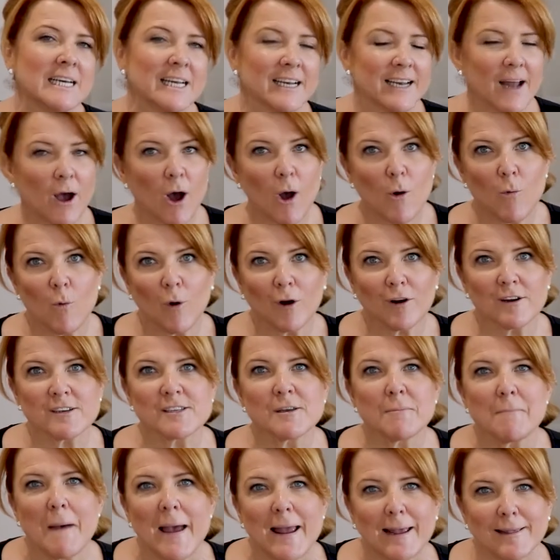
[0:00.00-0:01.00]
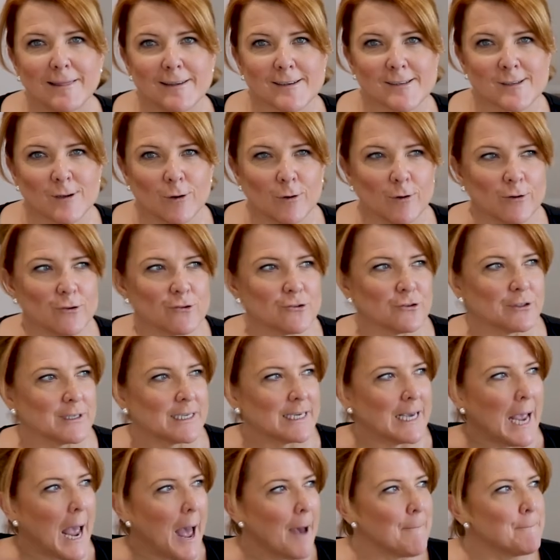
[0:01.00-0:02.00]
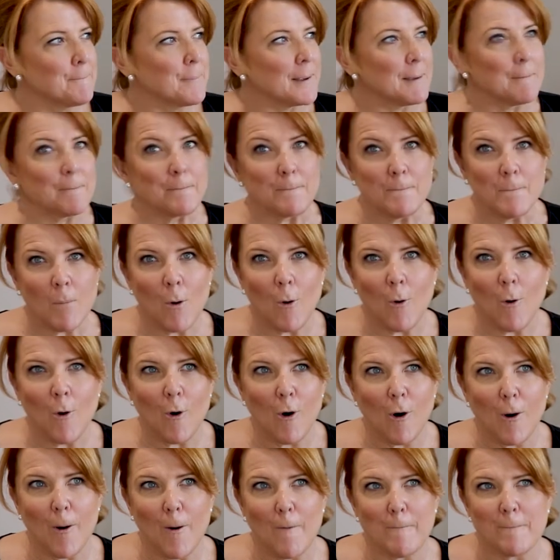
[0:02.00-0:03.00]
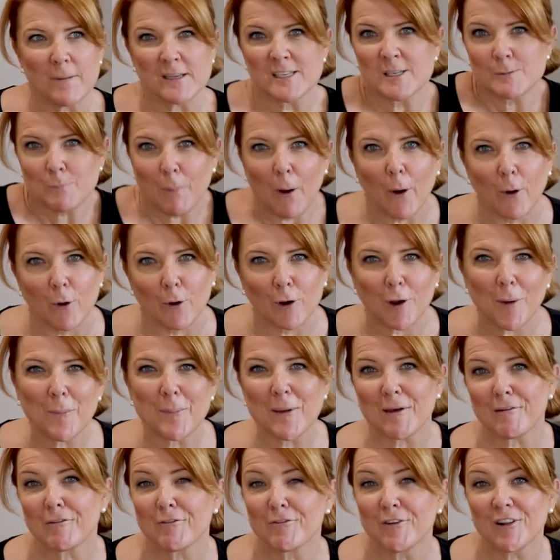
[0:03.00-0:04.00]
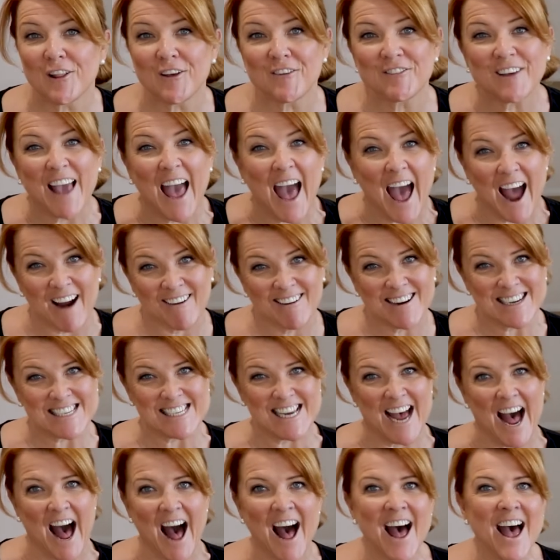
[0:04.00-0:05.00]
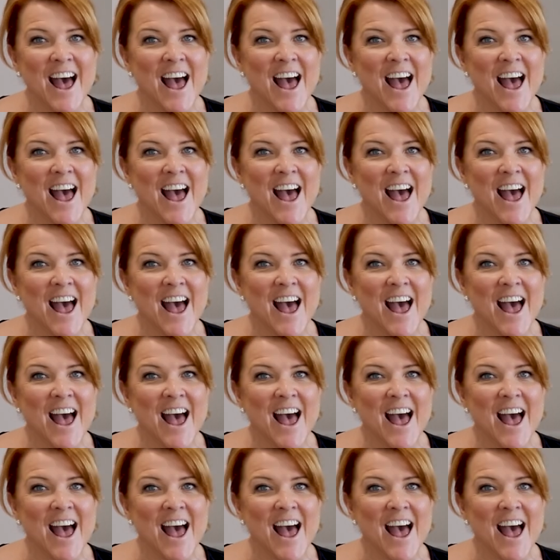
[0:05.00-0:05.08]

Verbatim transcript: Now I wanted to make this laundry a bit more bespoke, a bit full of character.